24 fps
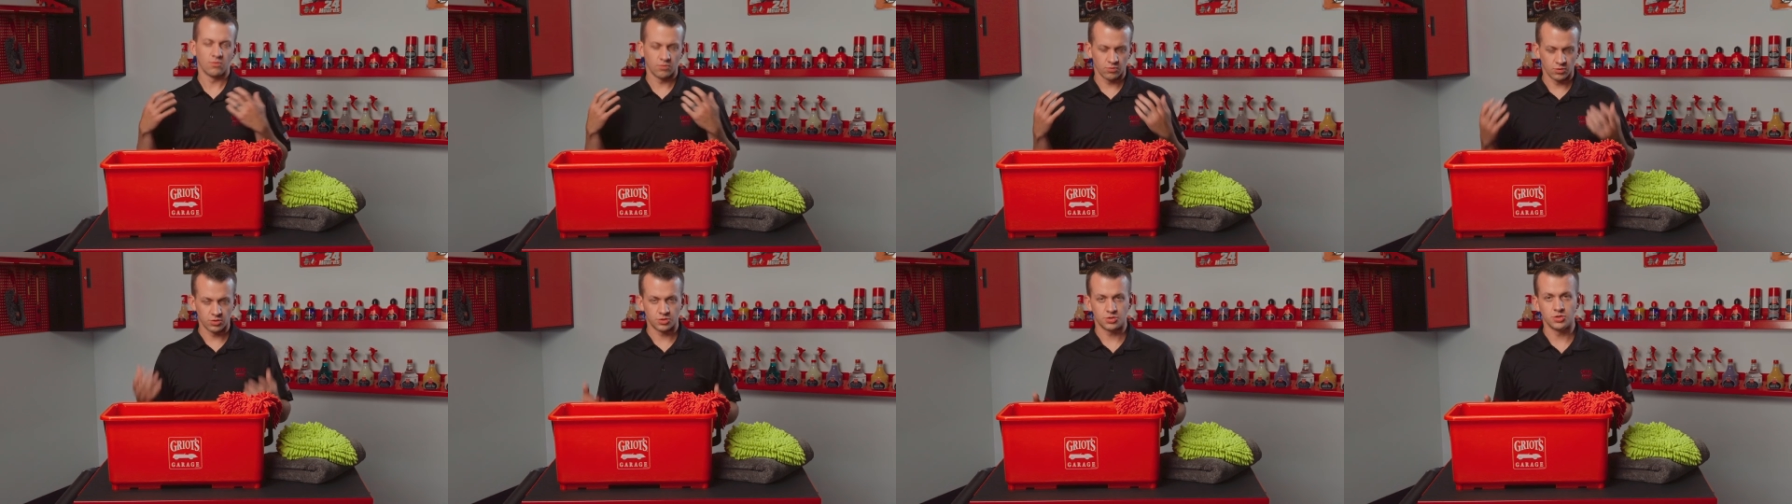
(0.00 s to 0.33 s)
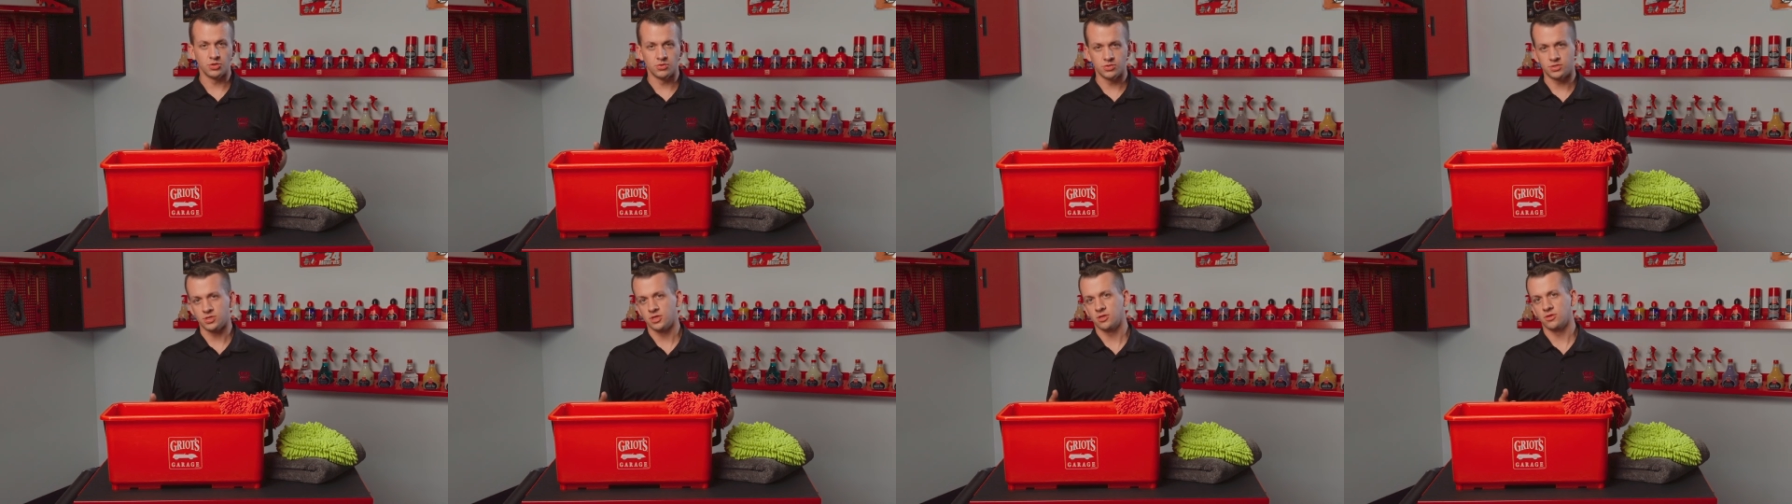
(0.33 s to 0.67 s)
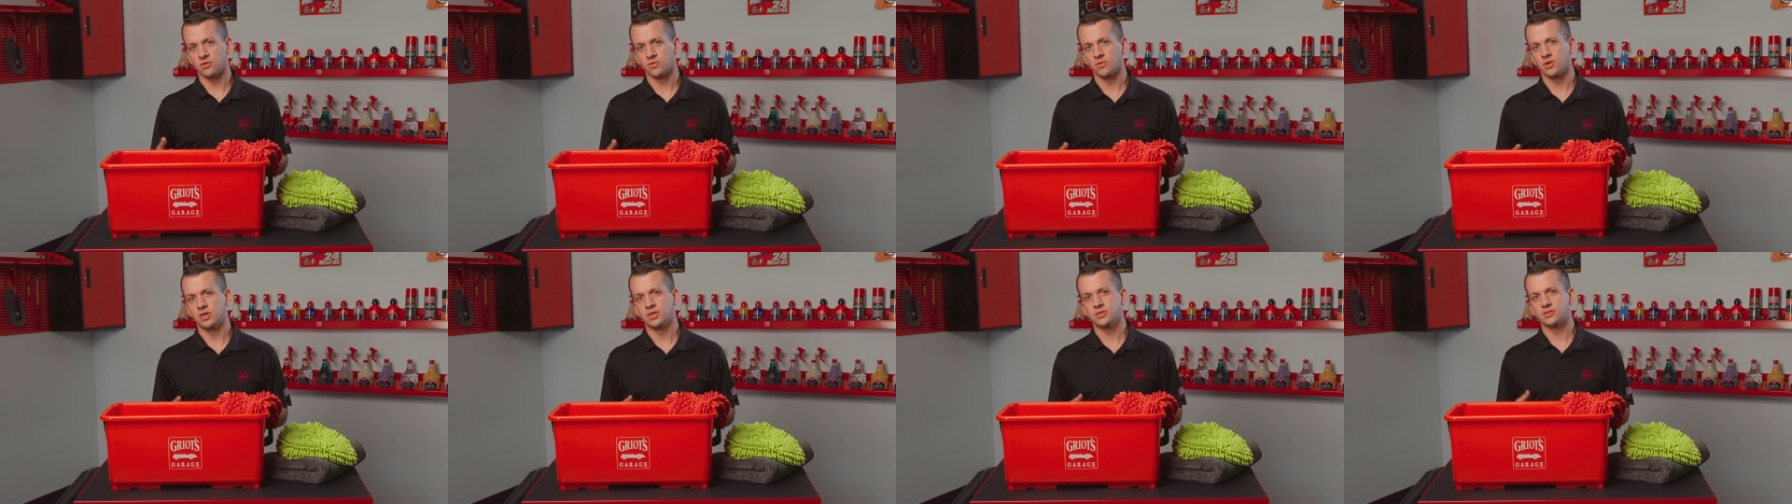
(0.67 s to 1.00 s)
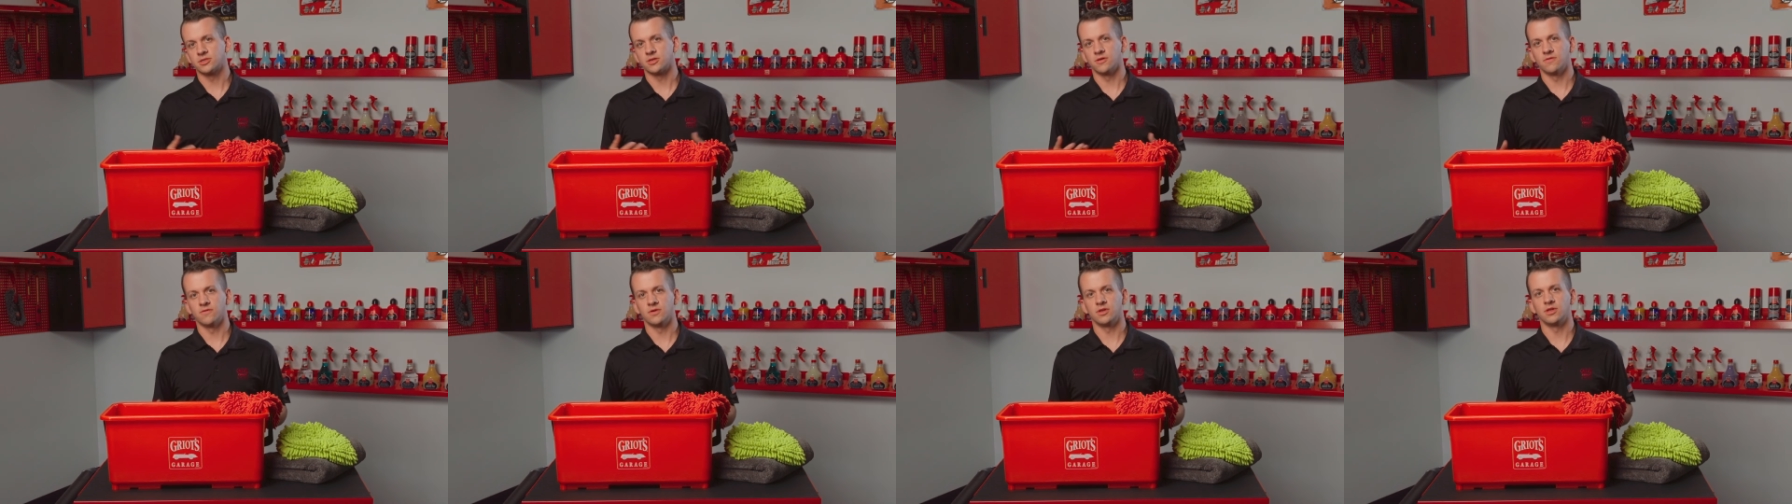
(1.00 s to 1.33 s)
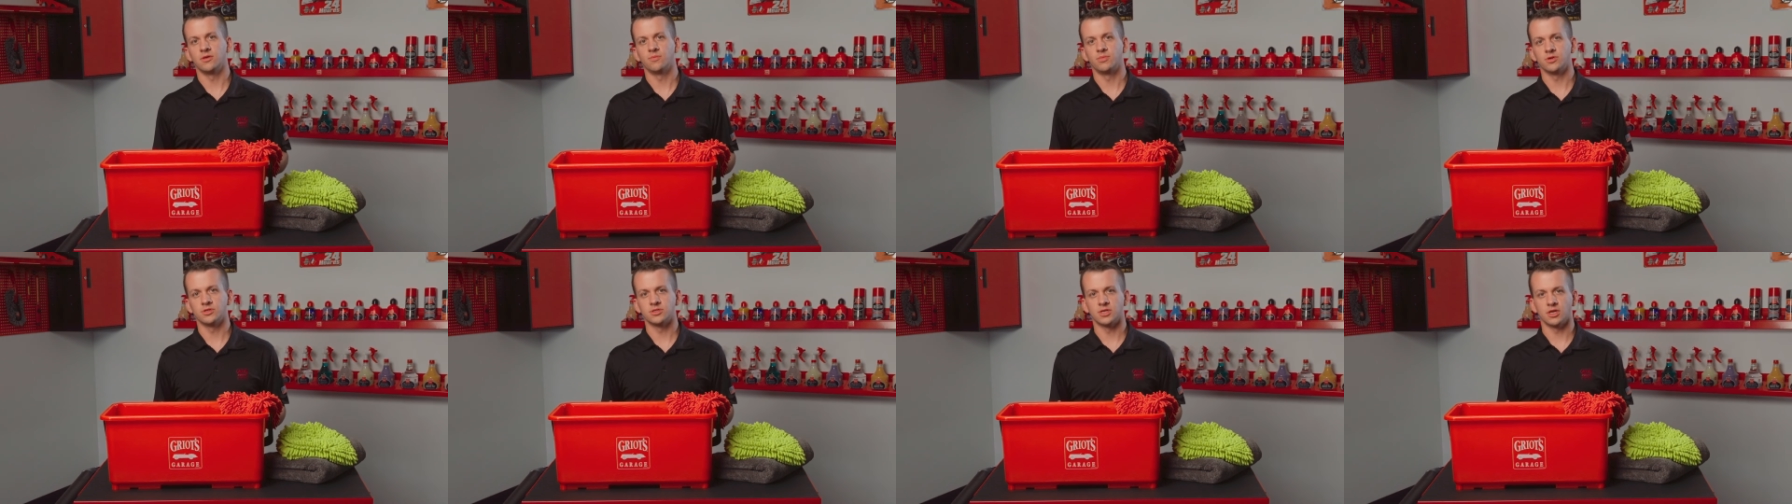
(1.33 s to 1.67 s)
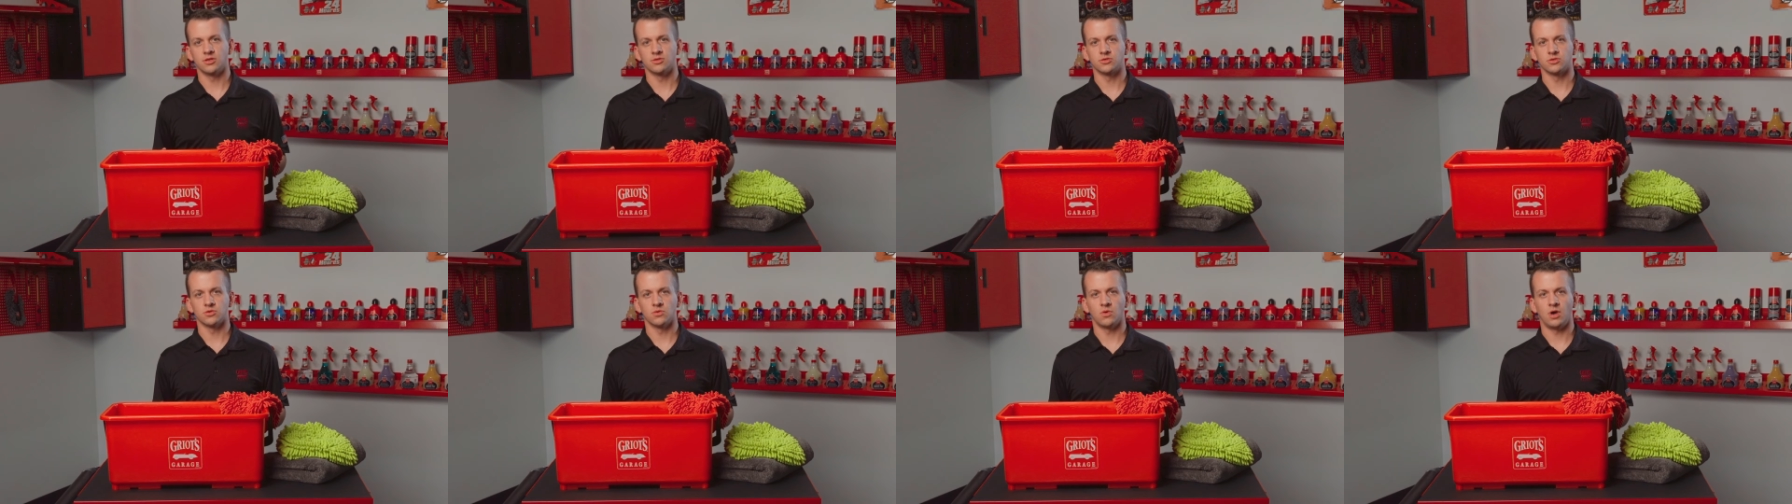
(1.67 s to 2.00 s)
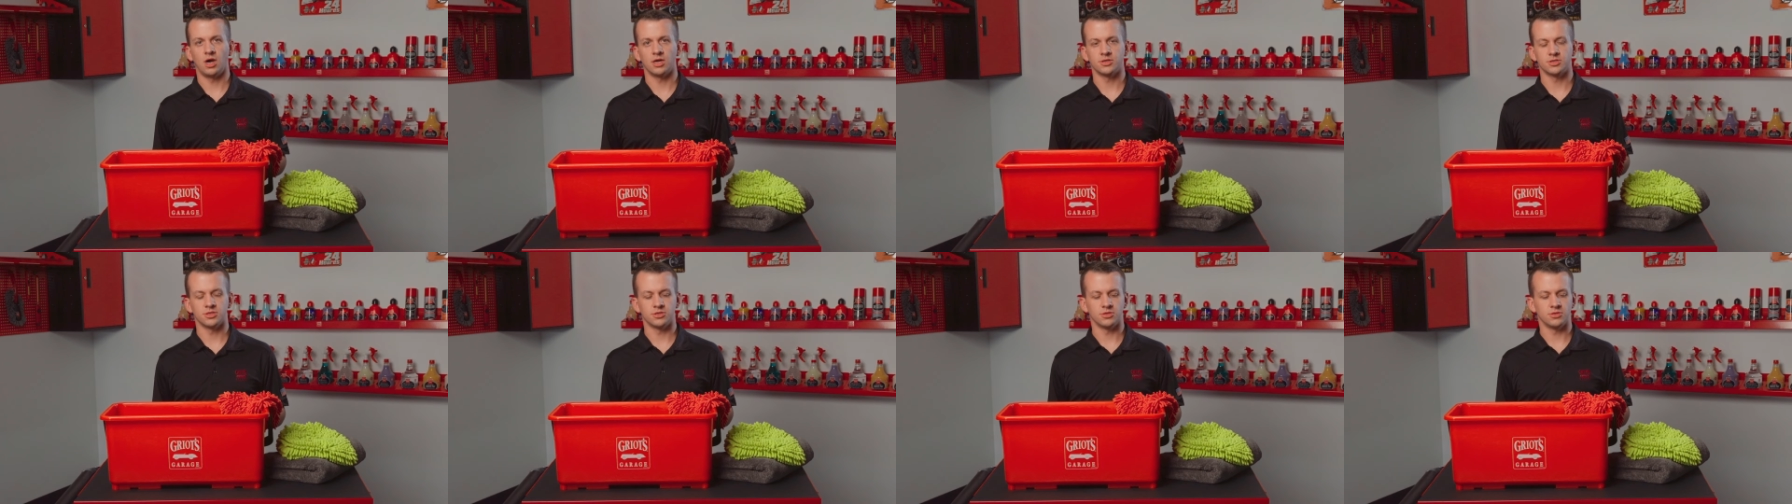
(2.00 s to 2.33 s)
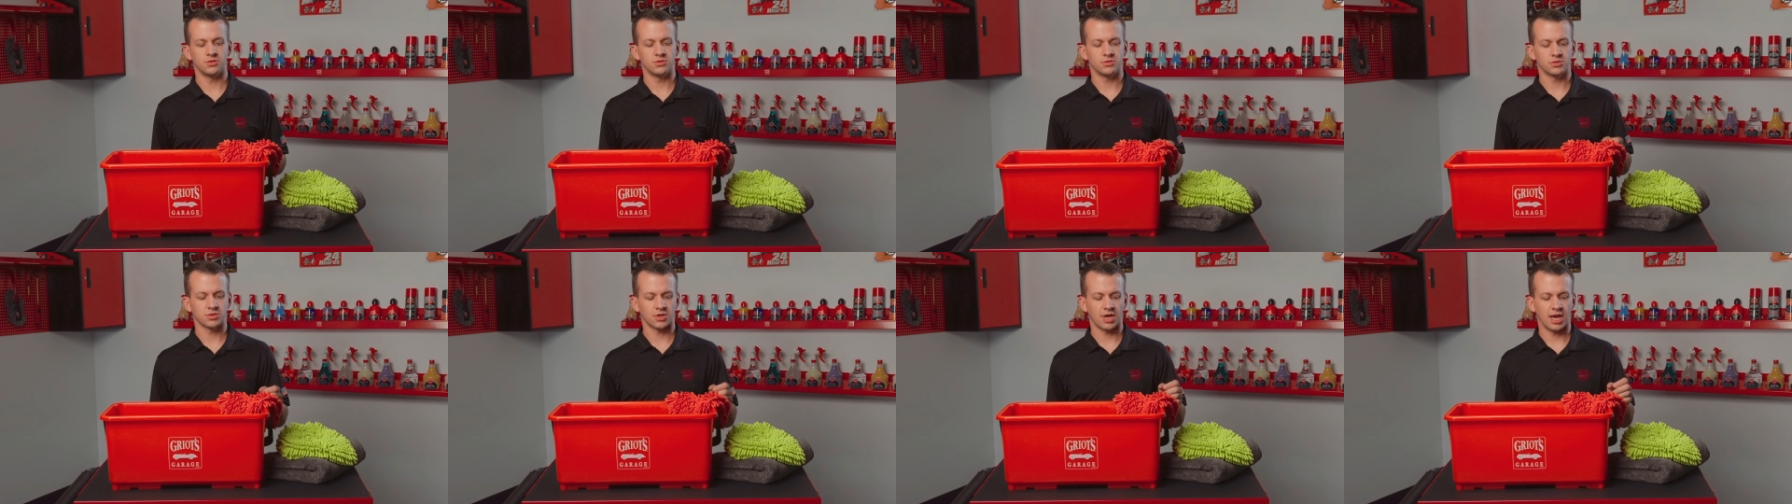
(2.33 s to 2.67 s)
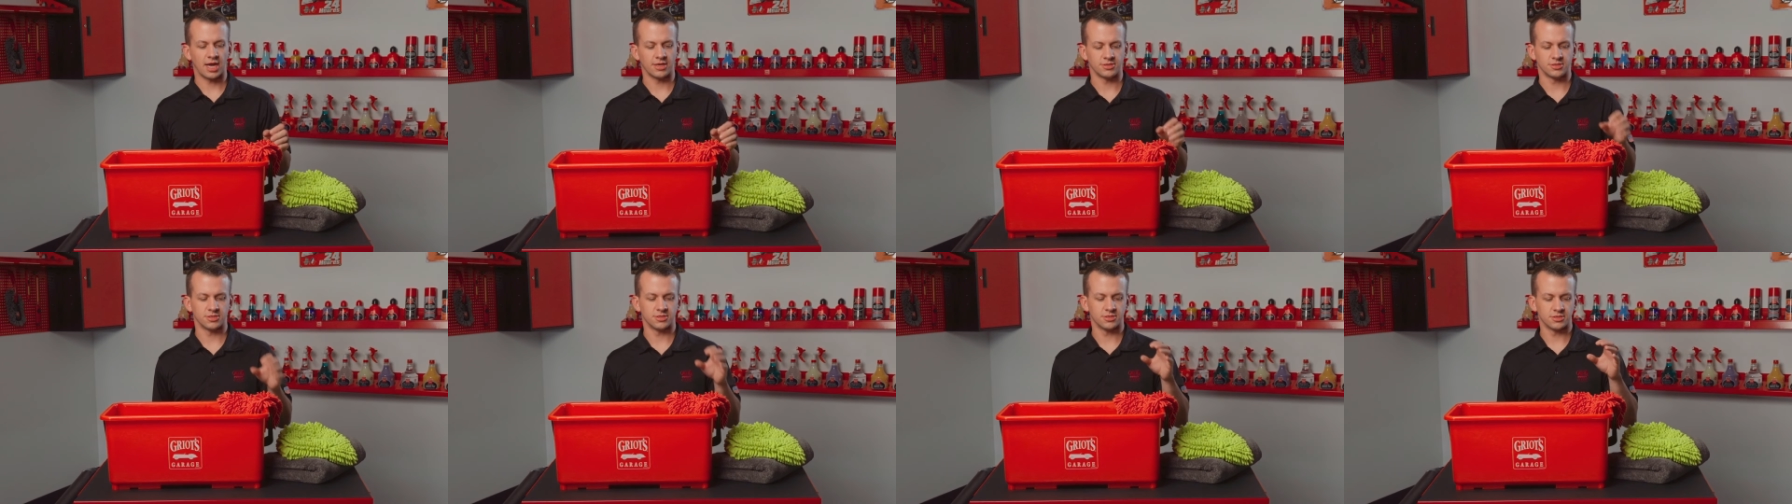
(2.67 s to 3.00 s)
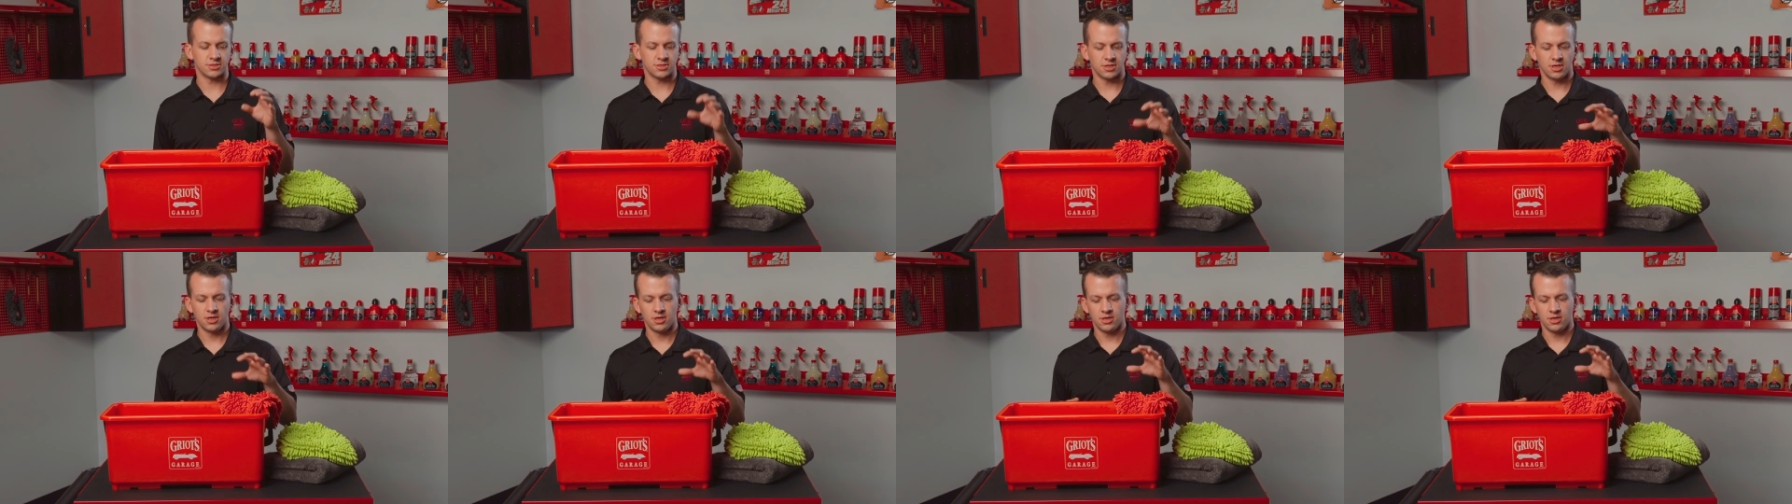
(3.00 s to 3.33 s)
reducing the risk of any potential wash-induced scratches.